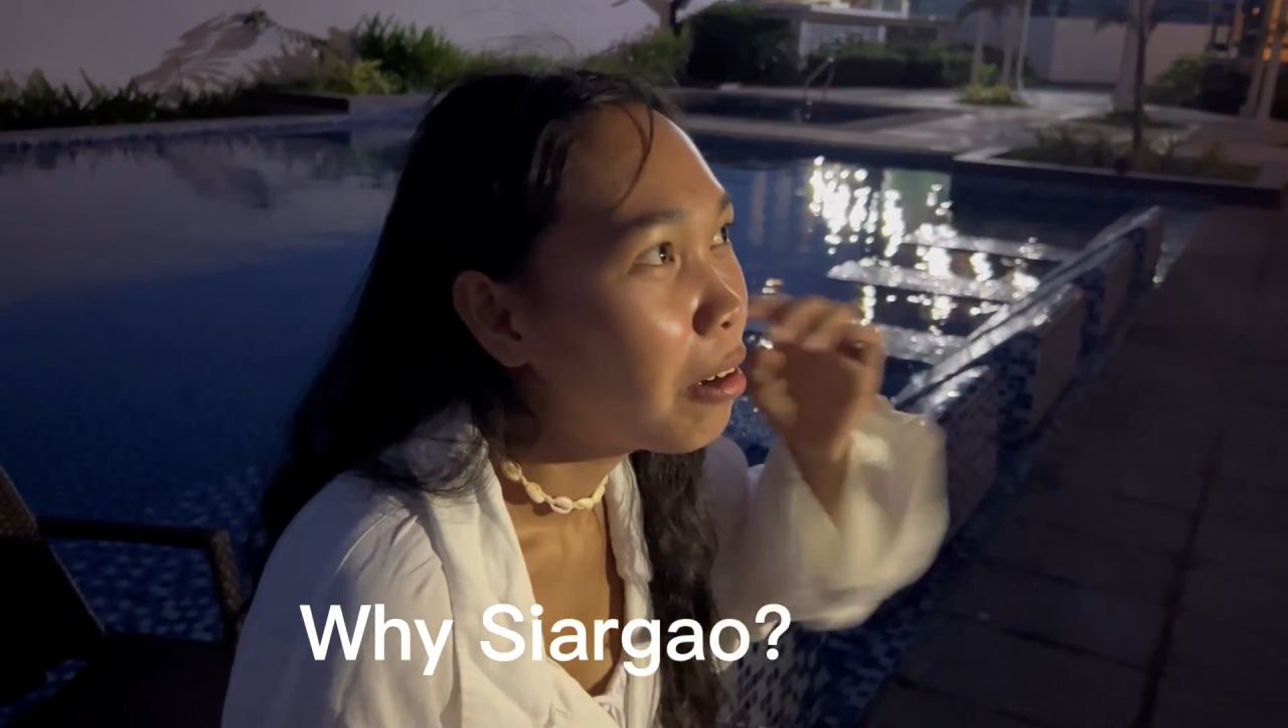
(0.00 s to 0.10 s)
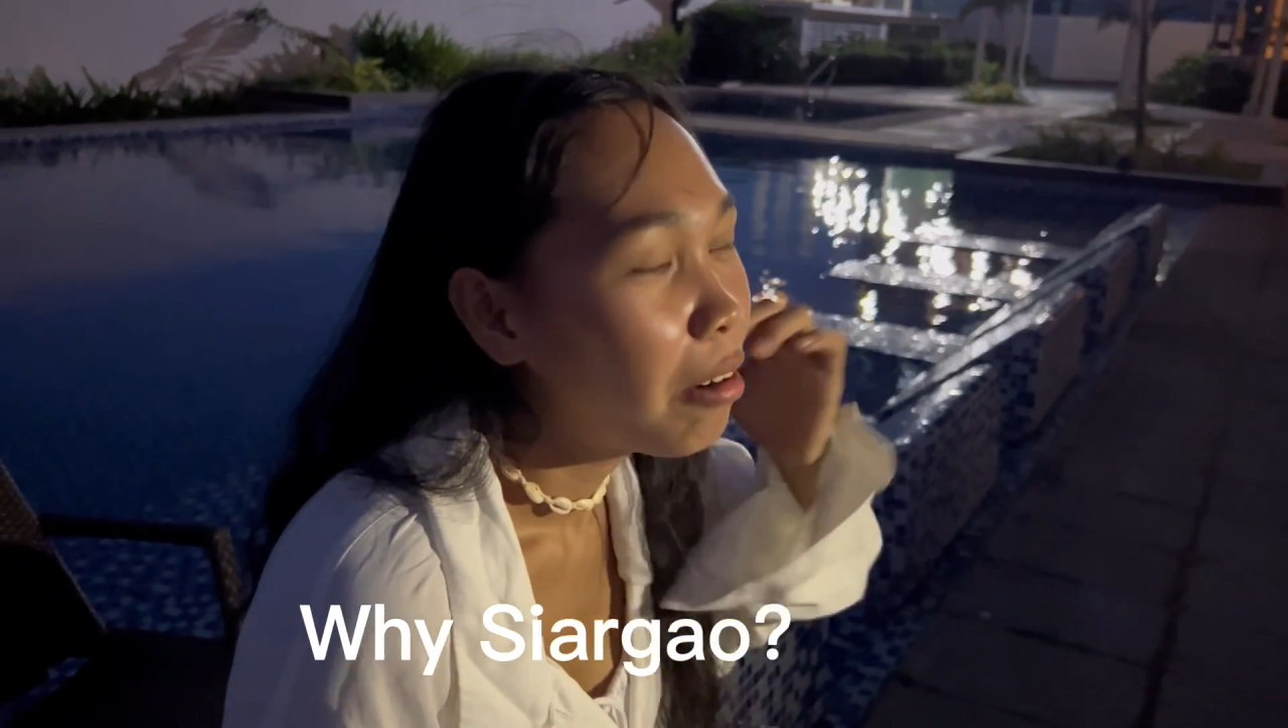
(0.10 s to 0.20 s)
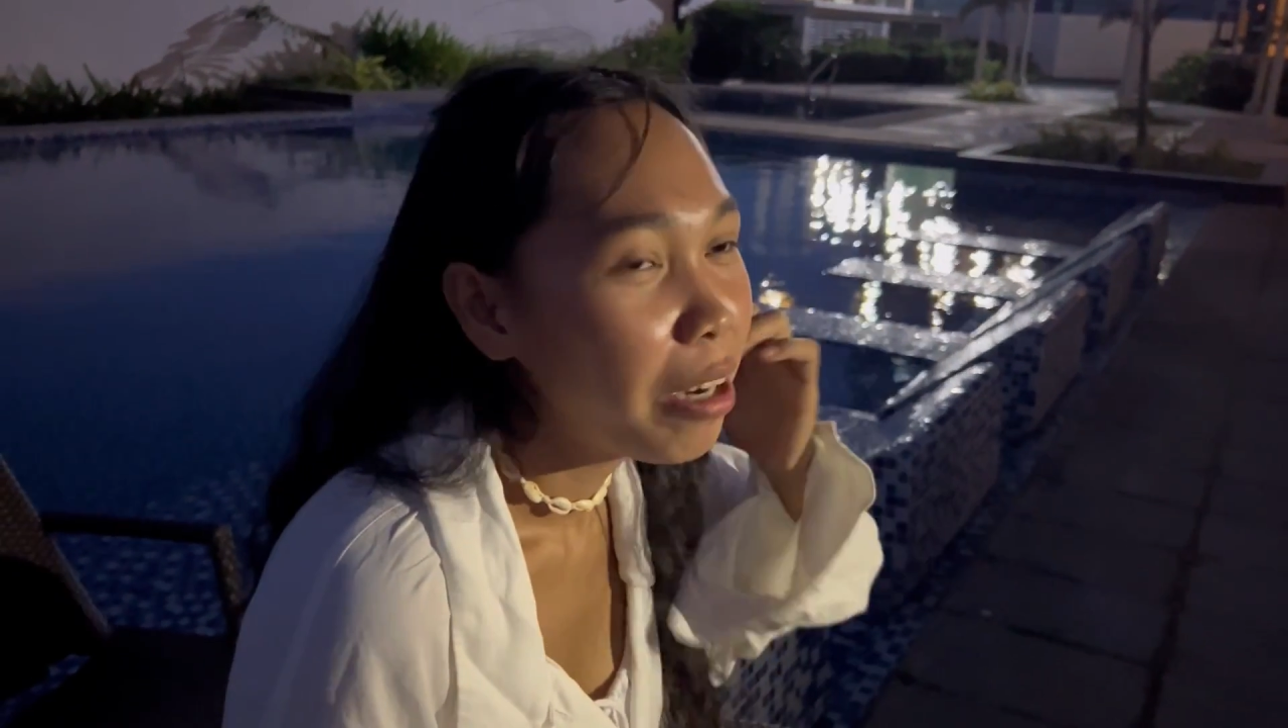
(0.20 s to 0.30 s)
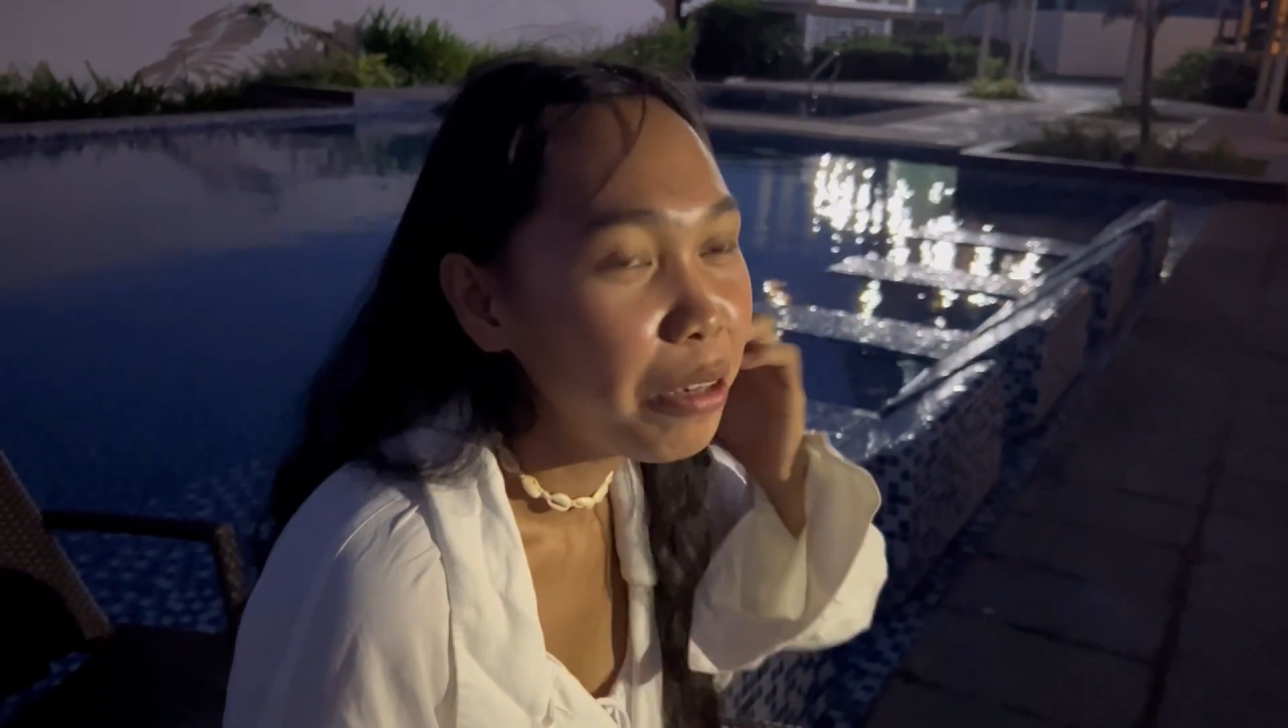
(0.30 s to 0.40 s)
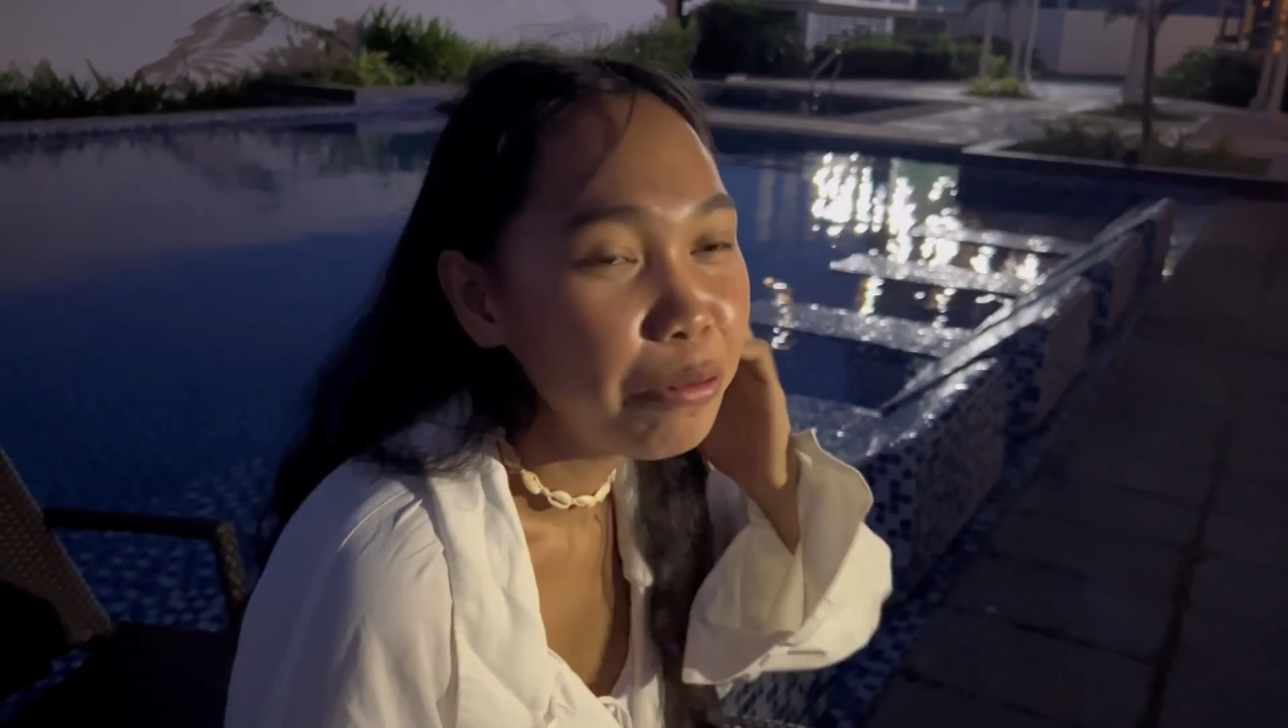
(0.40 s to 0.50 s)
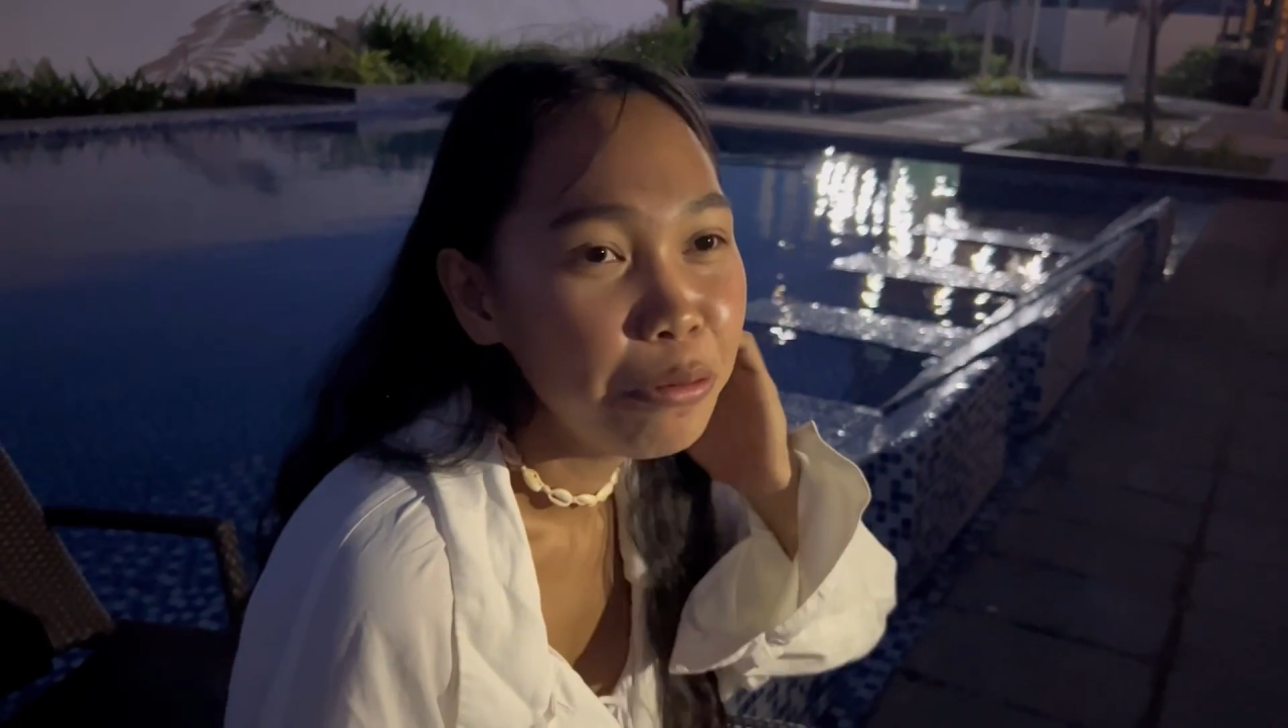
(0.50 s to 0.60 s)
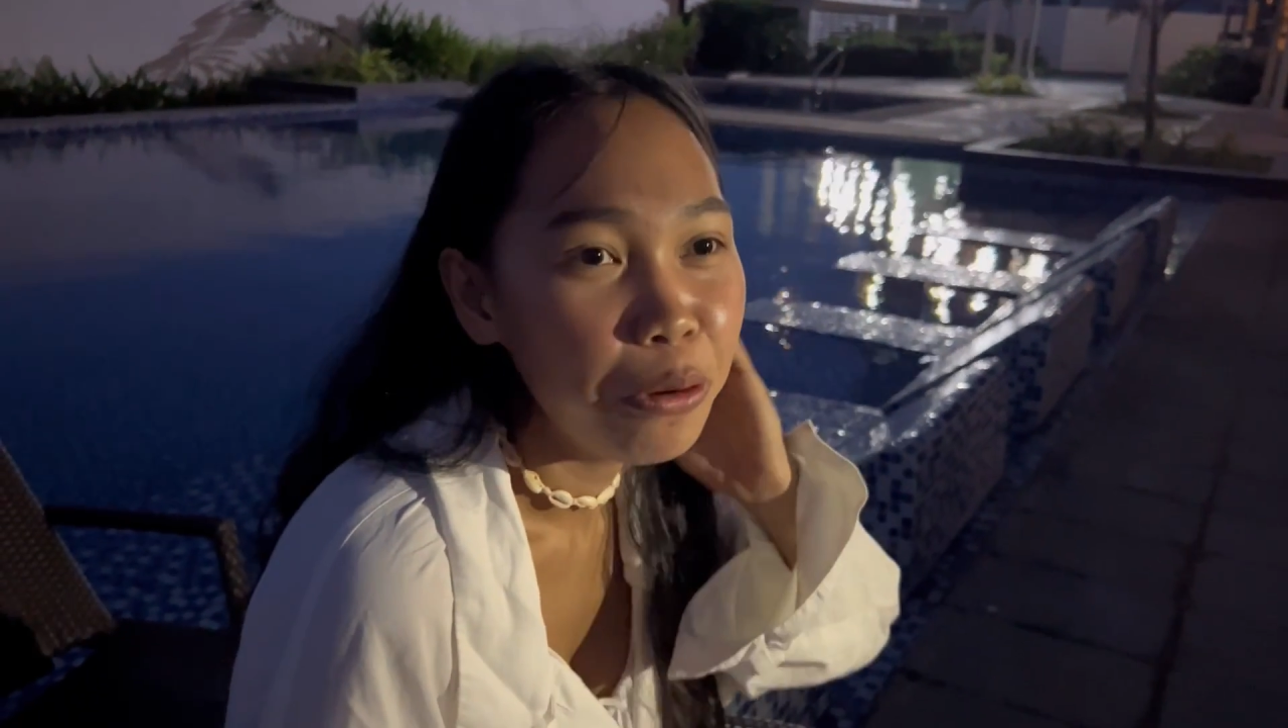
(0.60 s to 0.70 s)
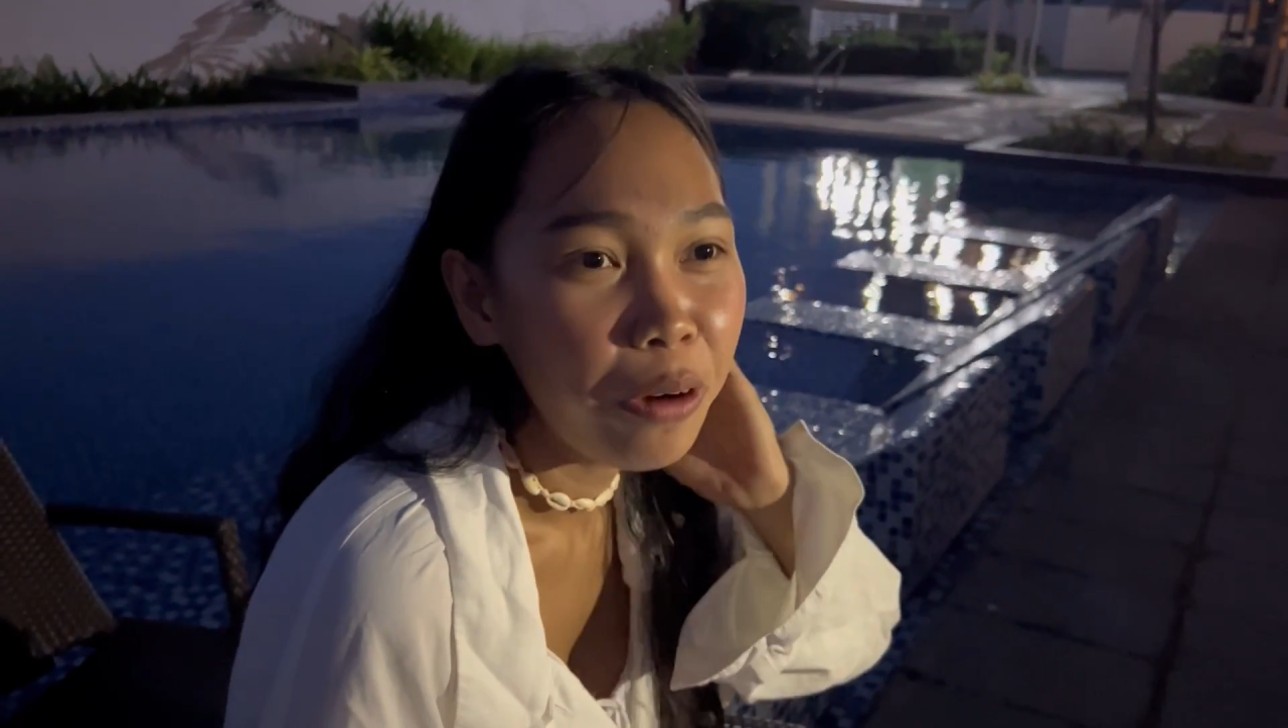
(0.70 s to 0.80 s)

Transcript: I don't know.